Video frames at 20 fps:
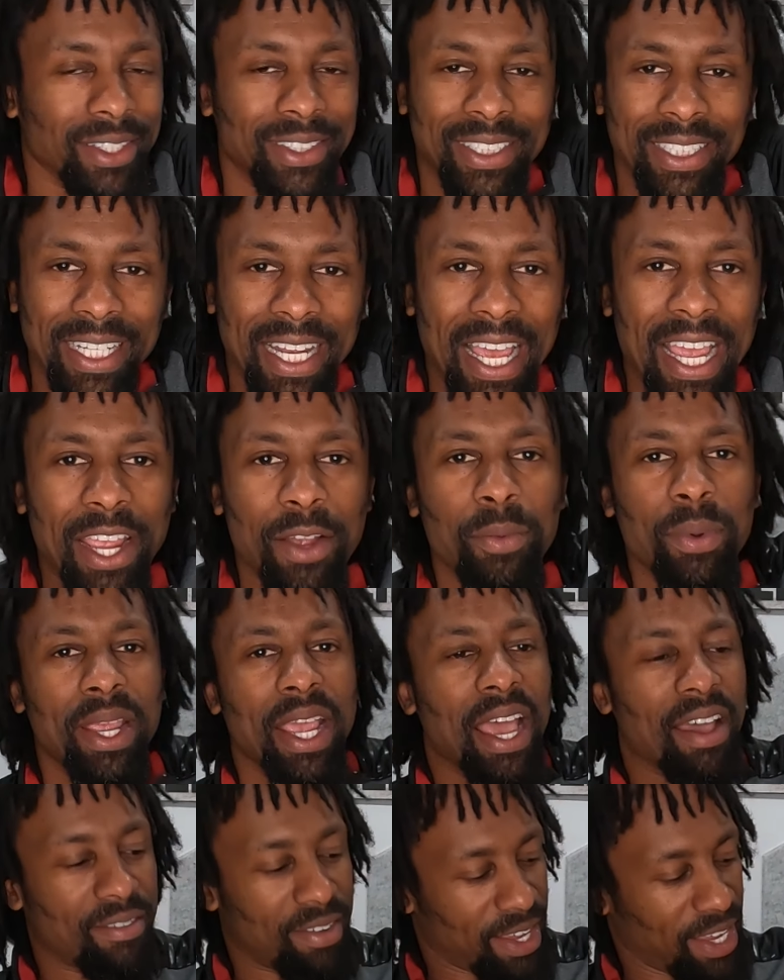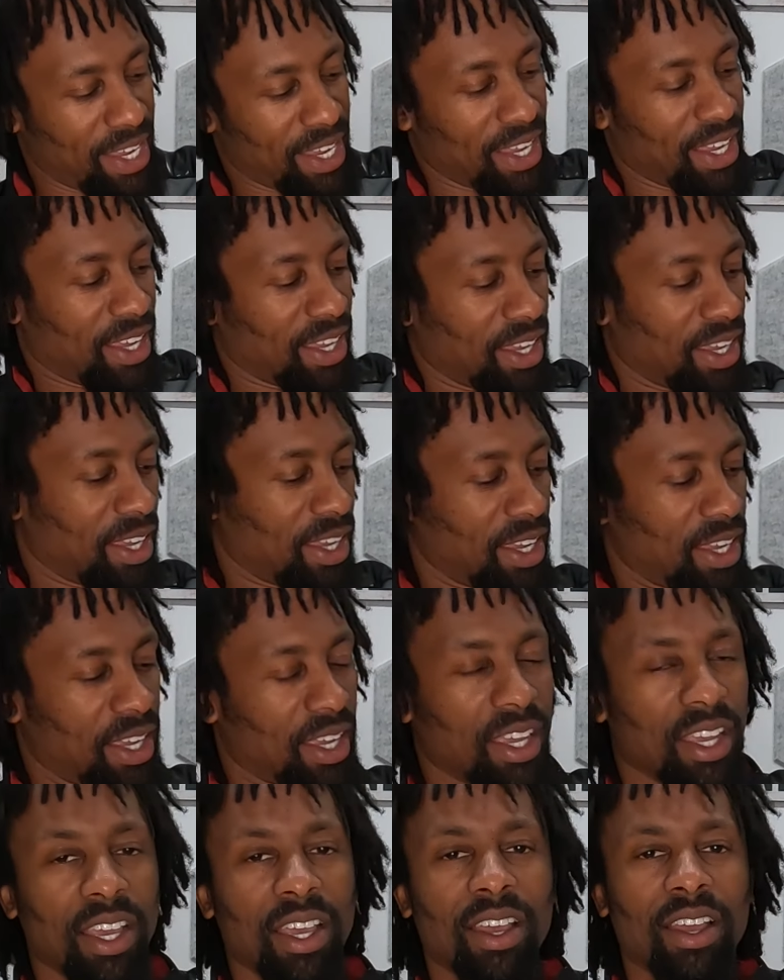Today we have
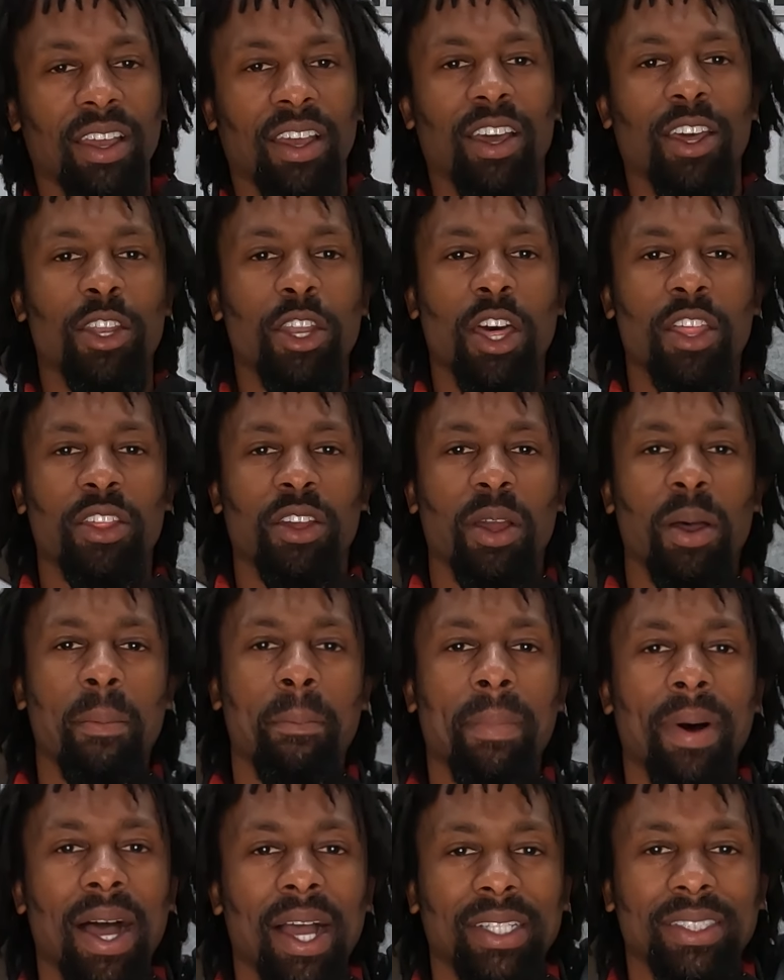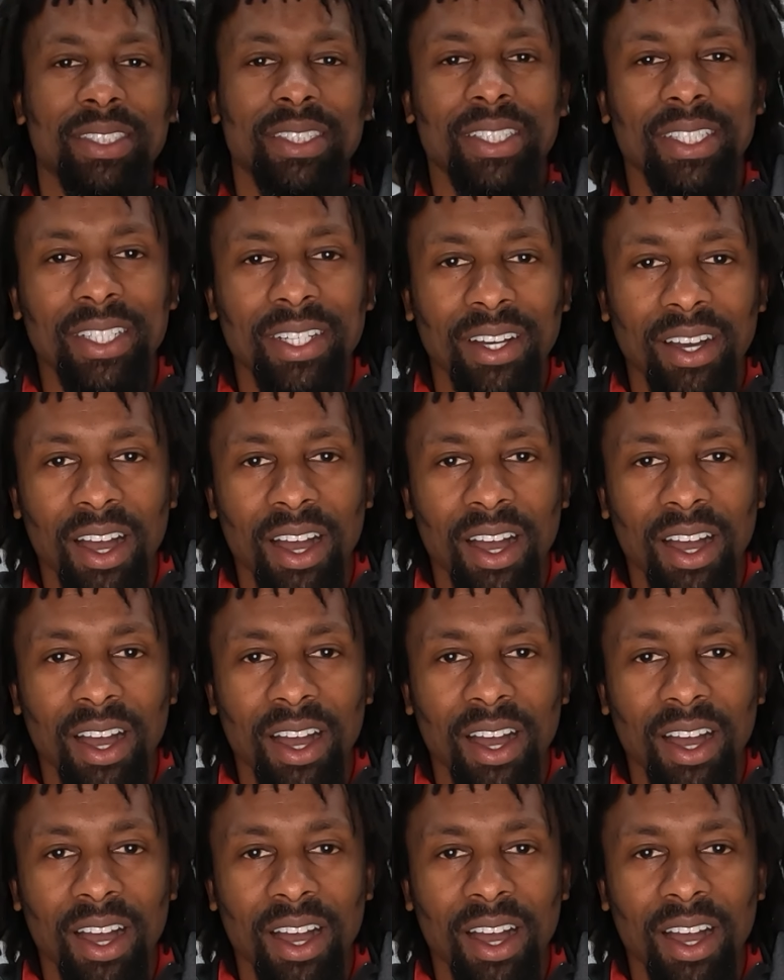another unboxing.